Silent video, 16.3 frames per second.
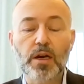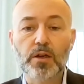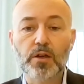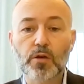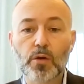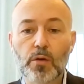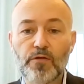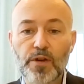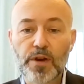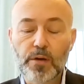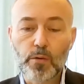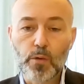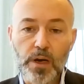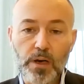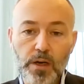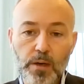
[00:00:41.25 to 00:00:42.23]
You are very
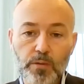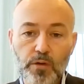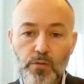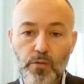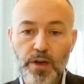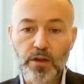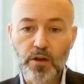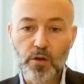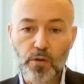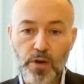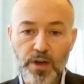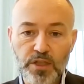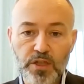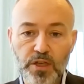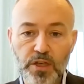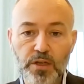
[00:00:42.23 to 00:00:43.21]
welcome to write
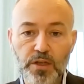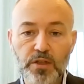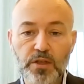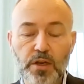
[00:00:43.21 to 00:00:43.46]
questions.